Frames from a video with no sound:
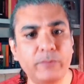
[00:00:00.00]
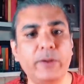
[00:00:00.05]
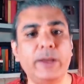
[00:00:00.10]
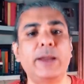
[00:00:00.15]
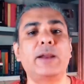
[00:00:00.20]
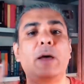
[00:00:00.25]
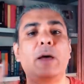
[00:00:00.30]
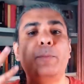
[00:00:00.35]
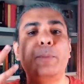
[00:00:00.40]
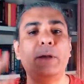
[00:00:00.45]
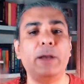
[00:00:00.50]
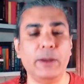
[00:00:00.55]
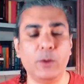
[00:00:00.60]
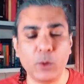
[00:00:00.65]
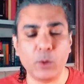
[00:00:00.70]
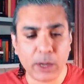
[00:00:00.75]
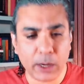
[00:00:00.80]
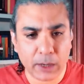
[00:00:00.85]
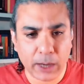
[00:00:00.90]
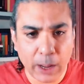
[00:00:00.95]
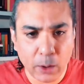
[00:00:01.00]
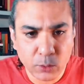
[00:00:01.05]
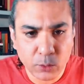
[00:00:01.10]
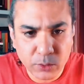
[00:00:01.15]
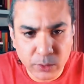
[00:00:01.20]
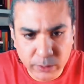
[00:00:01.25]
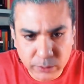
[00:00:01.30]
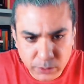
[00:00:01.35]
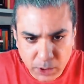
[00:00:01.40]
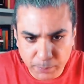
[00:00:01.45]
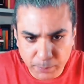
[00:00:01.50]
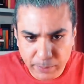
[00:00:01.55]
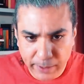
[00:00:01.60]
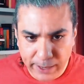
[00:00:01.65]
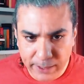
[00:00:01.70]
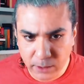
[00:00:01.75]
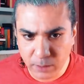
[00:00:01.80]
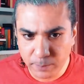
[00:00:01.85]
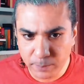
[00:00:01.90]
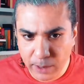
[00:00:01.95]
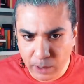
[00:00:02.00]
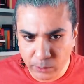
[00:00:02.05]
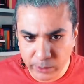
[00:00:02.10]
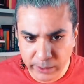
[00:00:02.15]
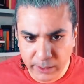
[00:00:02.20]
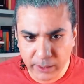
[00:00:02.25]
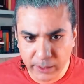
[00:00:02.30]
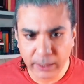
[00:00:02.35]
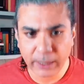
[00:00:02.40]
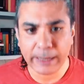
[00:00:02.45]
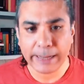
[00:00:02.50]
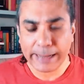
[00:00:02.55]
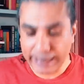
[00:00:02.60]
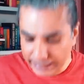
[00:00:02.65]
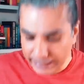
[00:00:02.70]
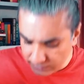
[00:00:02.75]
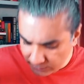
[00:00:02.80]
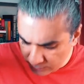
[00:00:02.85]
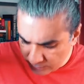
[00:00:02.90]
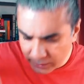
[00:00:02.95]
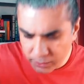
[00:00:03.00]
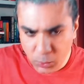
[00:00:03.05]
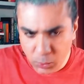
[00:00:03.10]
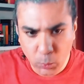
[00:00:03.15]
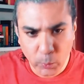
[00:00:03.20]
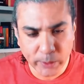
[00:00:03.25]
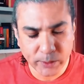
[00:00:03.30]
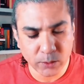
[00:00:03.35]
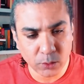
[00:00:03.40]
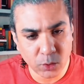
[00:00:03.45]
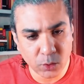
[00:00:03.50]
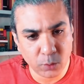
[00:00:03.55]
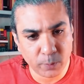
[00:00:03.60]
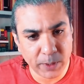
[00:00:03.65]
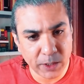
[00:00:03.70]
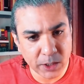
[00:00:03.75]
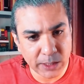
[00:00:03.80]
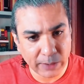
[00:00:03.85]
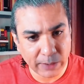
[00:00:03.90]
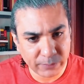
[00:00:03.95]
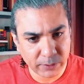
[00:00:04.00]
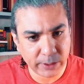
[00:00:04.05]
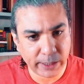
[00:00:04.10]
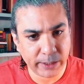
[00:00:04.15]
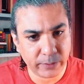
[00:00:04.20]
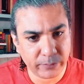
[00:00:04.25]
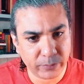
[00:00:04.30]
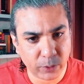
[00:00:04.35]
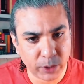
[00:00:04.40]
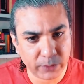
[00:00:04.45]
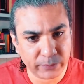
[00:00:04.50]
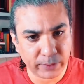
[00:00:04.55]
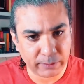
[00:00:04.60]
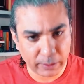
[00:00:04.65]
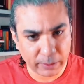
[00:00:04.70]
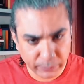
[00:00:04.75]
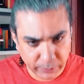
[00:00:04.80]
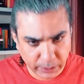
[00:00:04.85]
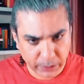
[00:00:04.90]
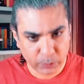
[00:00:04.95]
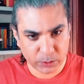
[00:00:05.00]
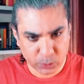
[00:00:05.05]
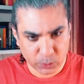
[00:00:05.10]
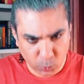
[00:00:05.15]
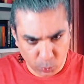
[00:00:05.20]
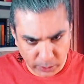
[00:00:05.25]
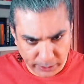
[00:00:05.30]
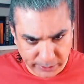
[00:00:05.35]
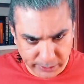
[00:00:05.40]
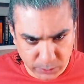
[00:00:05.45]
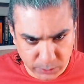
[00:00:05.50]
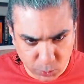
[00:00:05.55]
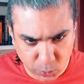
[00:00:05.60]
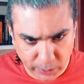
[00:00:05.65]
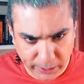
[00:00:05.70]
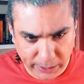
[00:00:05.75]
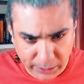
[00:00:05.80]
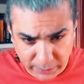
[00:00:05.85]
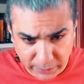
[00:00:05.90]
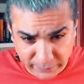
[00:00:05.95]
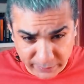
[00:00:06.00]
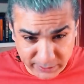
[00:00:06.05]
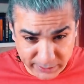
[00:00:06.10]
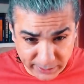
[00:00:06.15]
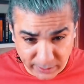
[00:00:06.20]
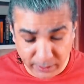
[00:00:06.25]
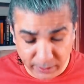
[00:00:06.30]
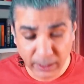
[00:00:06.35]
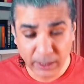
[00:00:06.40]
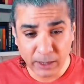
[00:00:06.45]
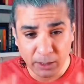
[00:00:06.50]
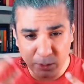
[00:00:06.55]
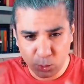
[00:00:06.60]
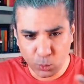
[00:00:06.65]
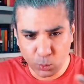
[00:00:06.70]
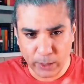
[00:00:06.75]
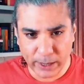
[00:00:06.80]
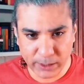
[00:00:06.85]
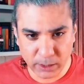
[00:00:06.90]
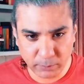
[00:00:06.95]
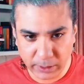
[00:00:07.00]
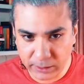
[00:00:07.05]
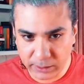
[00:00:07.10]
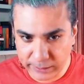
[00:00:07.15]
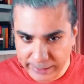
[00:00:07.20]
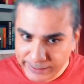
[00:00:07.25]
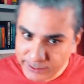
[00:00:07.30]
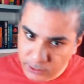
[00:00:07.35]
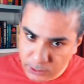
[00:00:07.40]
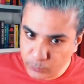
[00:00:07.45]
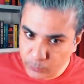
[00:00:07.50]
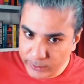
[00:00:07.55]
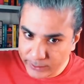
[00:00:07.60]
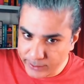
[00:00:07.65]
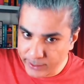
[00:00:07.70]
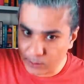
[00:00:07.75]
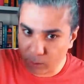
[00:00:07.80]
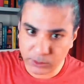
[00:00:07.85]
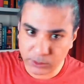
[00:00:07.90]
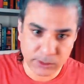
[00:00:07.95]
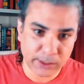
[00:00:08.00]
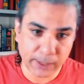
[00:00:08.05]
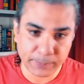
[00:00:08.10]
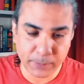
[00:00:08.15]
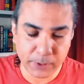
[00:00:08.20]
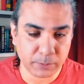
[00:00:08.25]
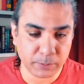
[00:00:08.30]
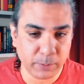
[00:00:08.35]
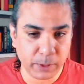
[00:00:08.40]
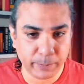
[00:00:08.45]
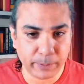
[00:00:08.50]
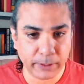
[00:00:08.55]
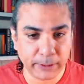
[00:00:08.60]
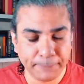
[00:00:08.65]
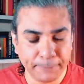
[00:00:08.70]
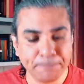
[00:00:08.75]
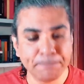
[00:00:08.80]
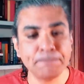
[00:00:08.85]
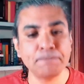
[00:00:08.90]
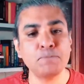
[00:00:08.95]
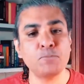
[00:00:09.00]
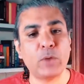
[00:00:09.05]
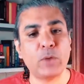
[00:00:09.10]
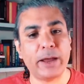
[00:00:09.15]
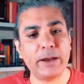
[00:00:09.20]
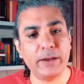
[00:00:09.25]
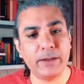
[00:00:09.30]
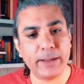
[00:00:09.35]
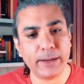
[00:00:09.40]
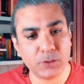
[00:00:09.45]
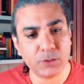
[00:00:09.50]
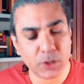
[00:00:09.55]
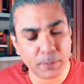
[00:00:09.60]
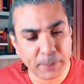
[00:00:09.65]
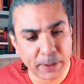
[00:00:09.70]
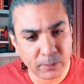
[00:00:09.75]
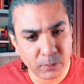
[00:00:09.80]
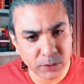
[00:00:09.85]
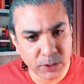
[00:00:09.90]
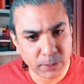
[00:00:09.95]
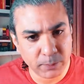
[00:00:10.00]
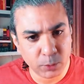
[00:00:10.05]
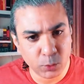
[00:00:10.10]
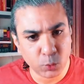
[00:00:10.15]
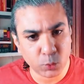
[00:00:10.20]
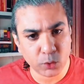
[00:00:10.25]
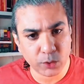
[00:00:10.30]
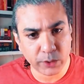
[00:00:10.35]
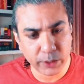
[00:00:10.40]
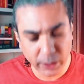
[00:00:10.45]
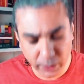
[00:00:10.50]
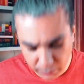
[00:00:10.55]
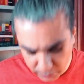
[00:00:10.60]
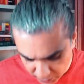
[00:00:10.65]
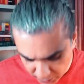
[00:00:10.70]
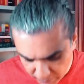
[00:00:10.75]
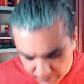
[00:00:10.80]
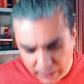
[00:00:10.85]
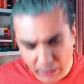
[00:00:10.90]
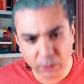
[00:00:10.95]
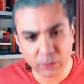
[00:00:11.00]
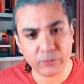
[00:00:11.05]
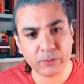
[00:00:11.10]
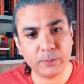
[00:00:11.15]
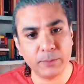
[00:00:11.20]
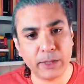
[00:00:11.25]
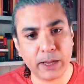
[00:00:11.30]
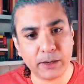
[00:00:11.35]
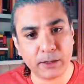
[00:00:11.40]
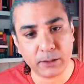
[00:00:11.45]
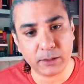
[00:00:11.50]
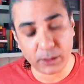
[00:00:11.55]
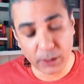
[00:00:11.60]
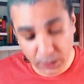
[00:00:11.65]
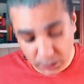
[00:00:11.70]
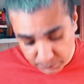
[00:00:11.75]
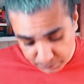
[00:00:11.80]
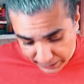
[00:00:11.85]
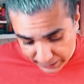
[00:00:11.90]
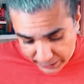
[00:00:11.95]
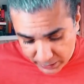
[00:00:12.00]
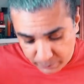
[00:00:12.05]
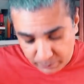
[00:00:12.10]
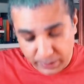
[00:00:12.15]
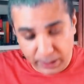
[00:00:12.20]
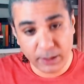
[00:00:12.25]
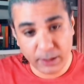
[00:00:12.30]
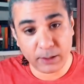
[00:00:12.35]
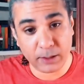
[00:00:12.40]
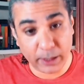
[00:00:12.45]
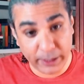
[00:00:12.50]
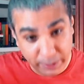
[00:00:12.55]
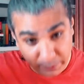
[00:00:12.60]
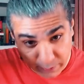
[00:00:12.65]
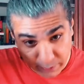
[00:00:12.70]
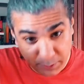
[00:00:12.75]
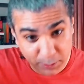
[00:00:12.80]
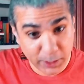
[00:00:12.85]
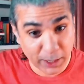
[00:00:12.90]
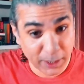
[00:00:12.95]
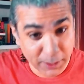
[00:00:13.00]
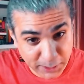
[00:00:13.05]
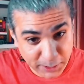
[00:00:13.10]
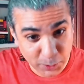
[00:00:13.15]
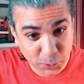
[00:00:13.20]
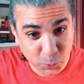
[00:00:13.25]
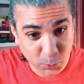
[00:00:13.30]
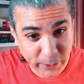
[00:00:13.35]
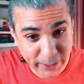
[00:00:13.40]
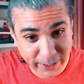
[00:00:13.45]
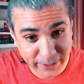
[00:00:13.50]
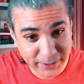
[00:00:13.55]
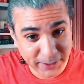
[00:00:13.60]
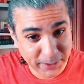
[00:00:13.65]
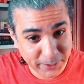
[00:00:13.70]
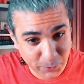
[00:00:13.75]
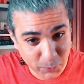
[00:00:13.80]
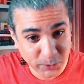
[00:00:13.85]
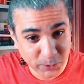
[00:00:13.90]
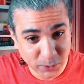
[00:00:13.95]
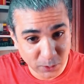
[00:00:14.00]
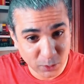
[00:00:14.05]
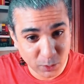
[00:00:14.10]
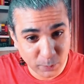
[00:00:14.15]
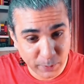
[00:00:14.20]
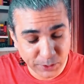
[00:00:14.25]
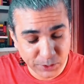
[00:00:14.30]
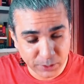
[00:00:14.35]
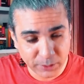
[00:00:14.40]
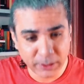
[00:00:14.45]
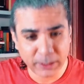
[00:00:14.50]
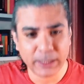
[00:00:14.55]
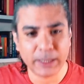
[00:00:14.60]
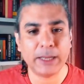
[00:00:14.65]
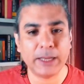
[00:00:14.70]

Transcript: very rapidly. Look at how Japan rebounded under US occupation after 1945, after it was totally destroyed and devastated. Two atomic tests were done on the Japanese people, and yet Japan was able to rebound from that, despite being, even until today, under the US occupation,